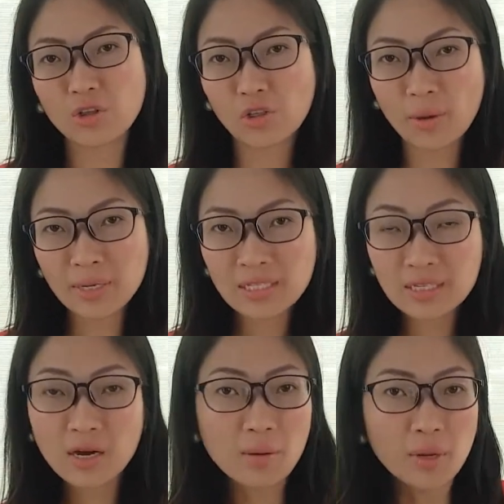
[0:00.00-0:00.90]
Thomas
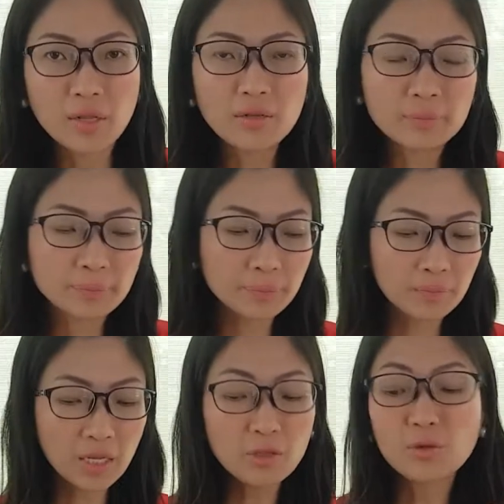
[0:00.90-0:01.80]
Hummel,
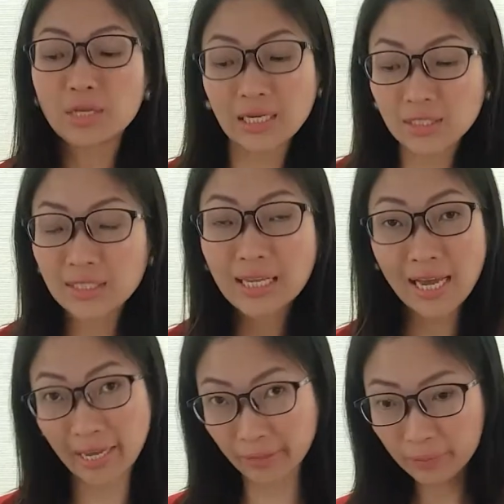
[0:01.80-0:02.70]
in
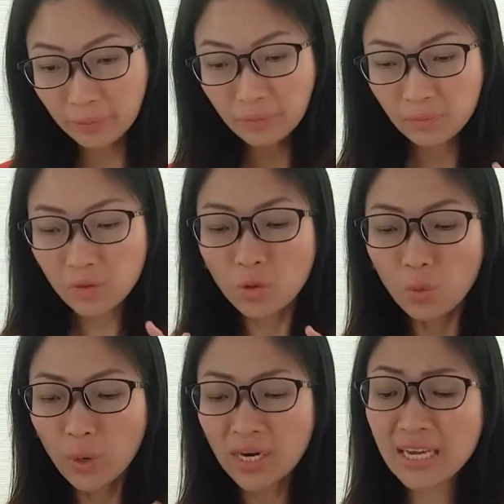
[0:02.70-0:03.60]
2009,
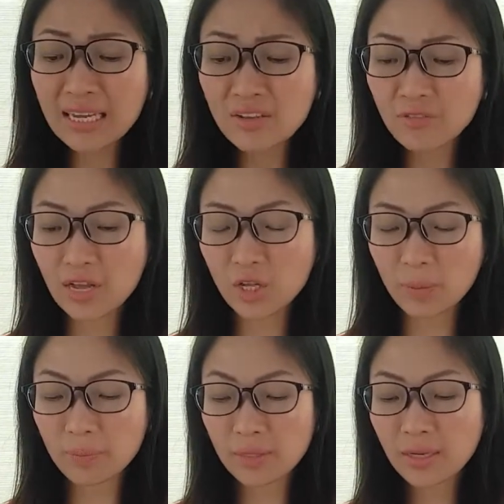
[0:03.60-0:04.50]
where he
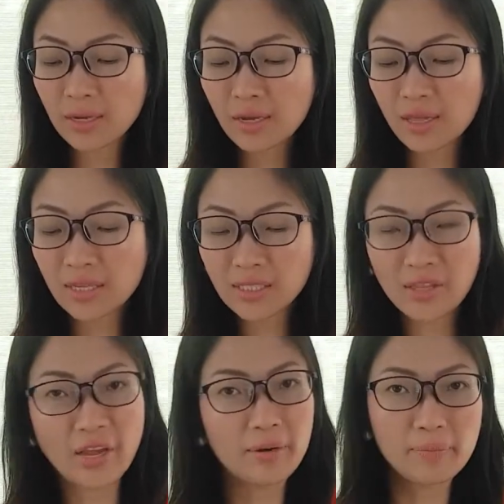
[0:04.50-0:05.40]
developed this
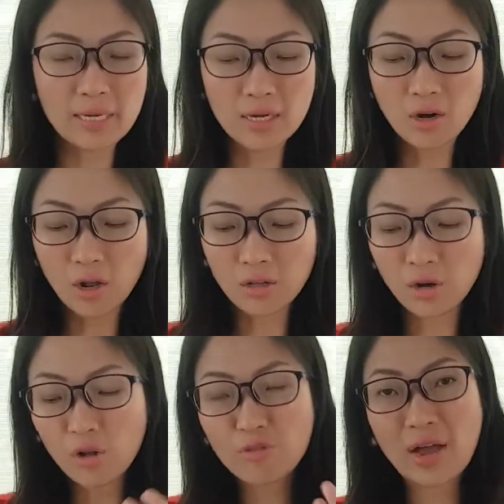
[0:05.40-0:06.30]
therapy called
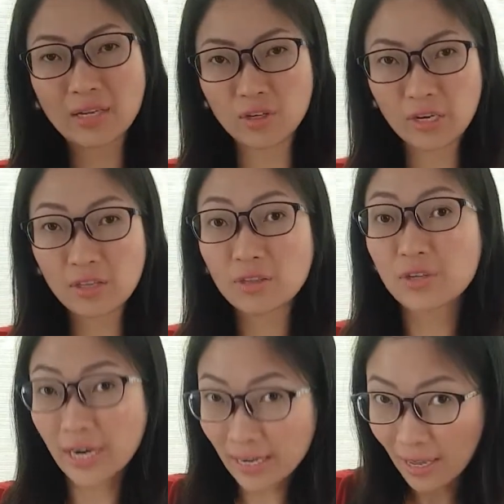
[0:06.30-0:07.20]
olfactory
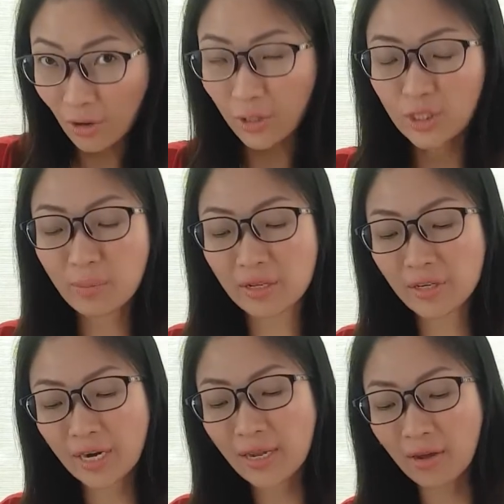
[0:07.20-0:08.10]
training or smell
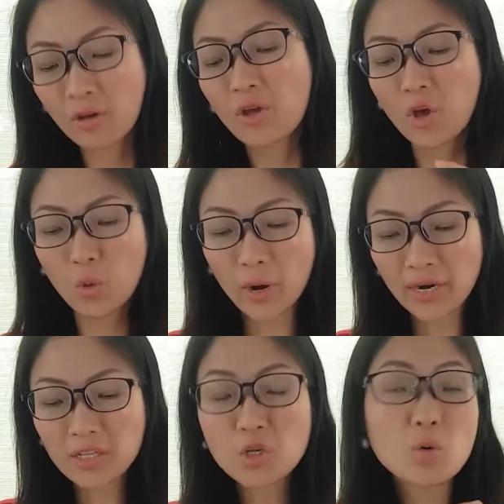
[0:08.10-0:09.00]
training,
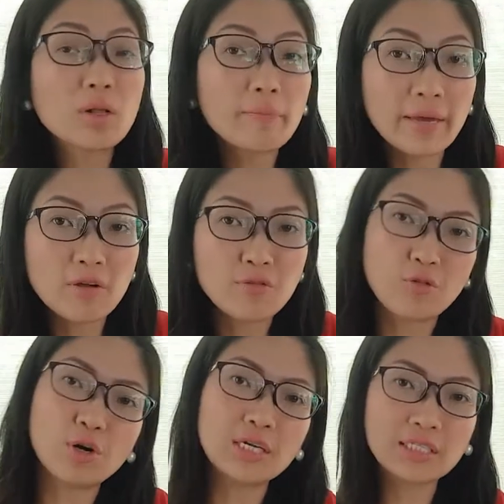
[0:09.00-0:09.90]
wherein you will pick
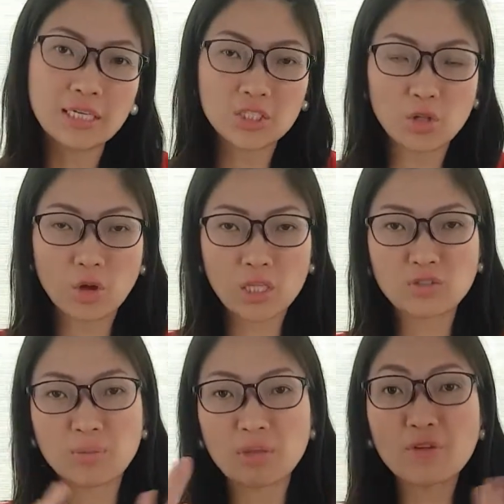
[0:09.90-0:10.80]
4 essential oils
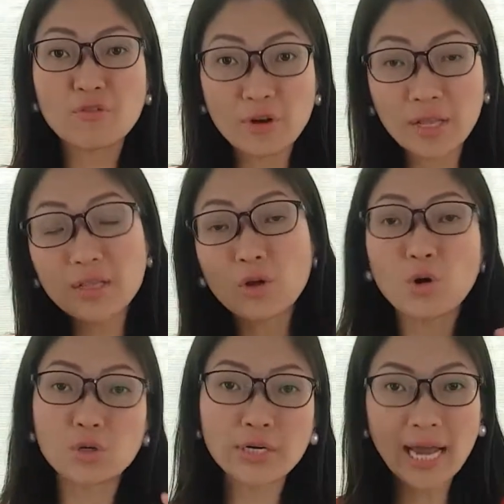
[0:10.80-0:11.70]
from different
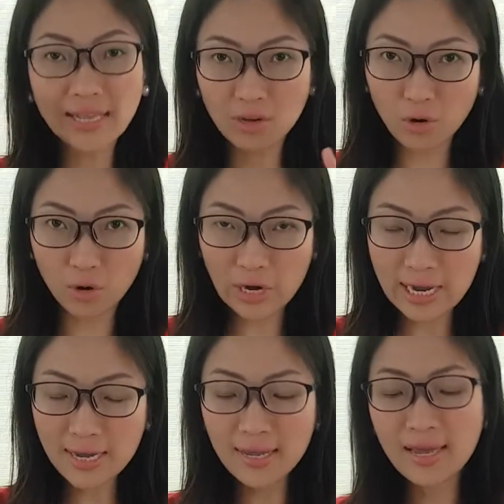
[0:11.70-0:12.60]
odor
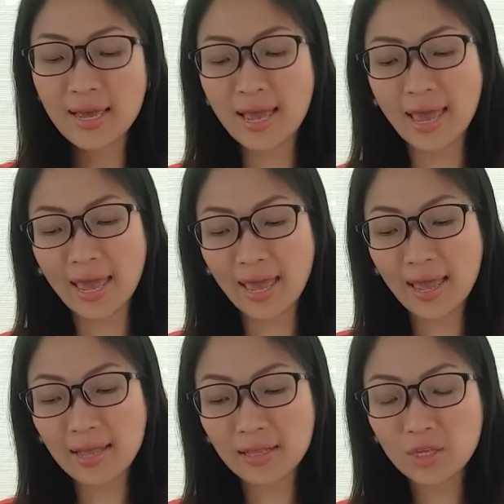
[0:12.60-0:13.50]
category,
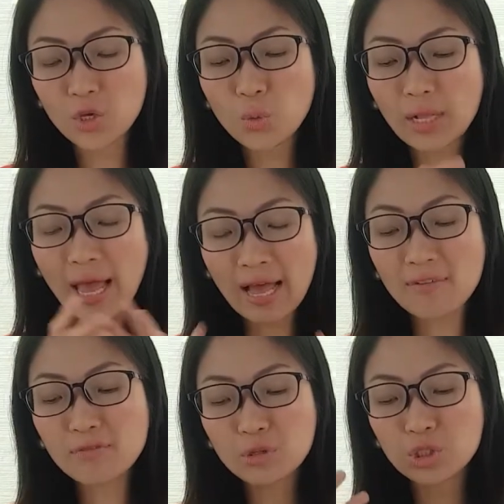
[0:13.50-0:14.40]
and you will
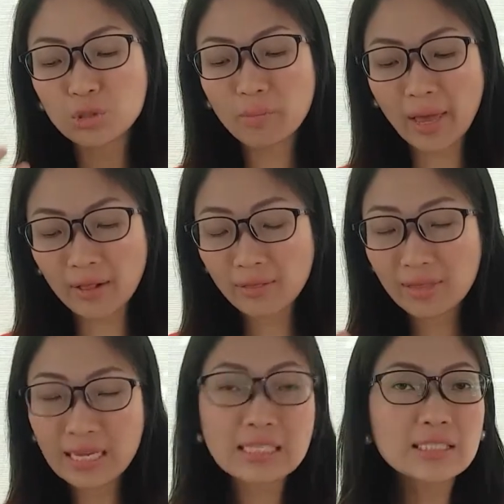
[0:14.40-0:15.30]
have to smell
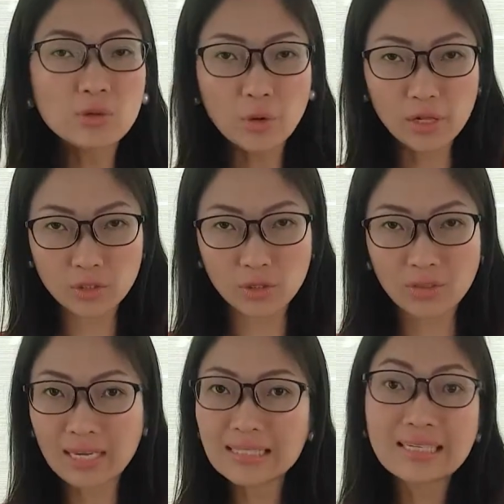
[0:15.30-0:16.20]
these oils or
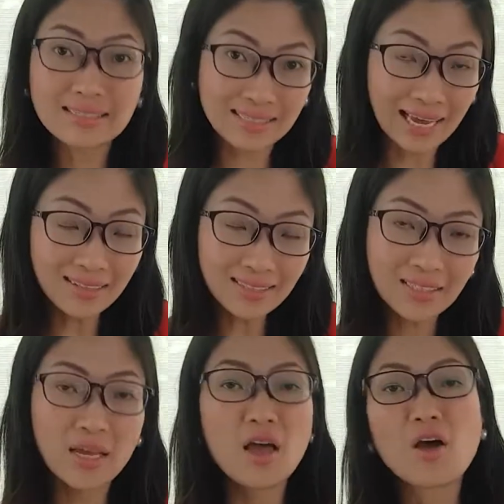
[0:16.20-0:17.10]
these scents
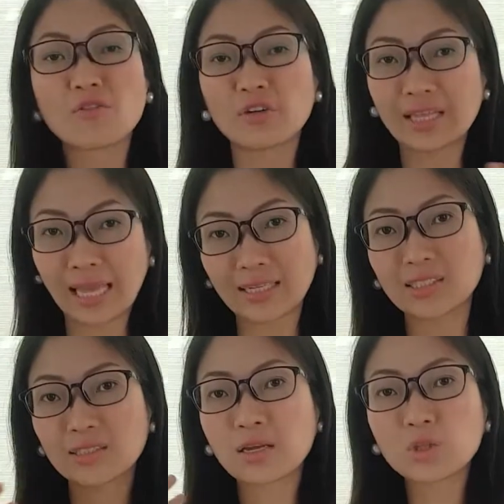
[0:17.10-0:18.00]
for the
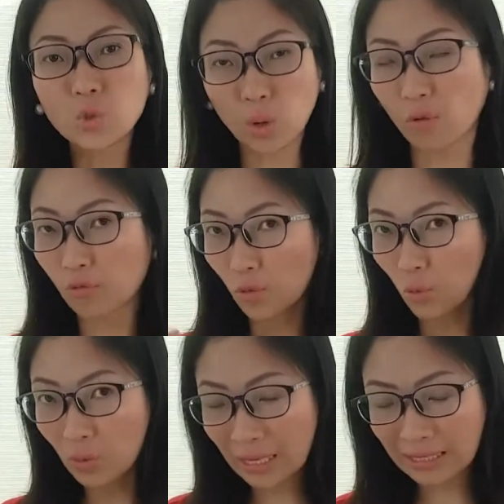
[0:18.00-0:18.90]
next 12
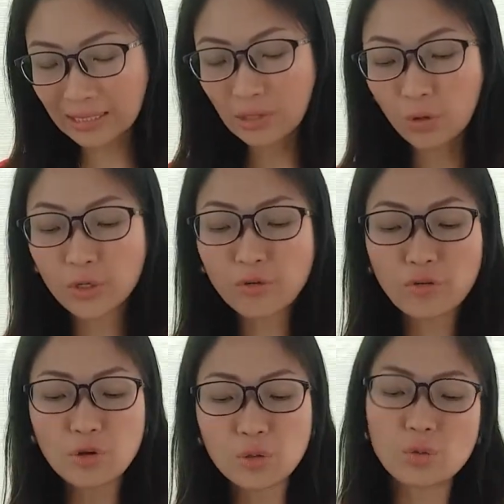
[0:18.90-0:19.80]
weeks in order for
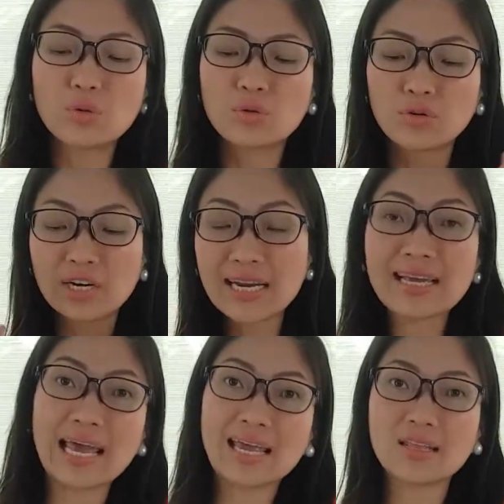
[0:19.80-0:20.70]
you to
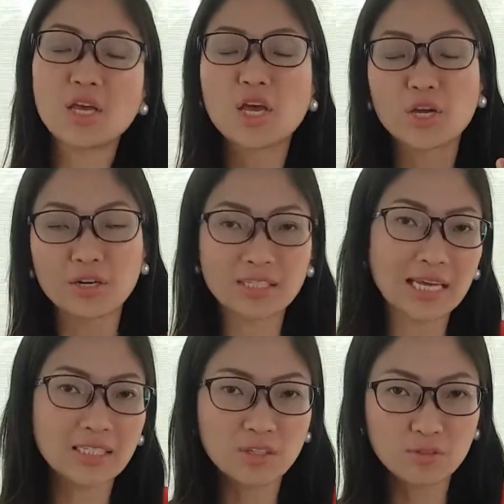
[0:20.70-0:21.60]
regain your
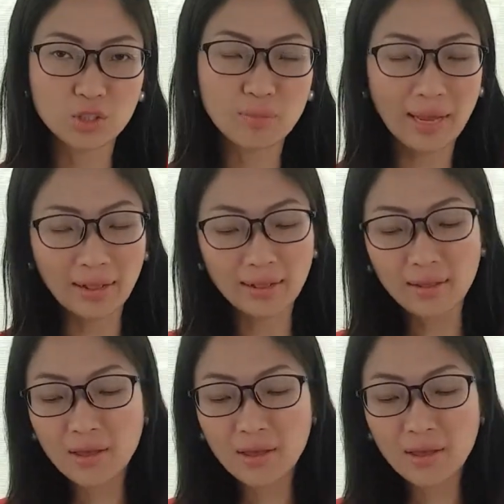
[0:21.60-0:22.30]
sense of smell.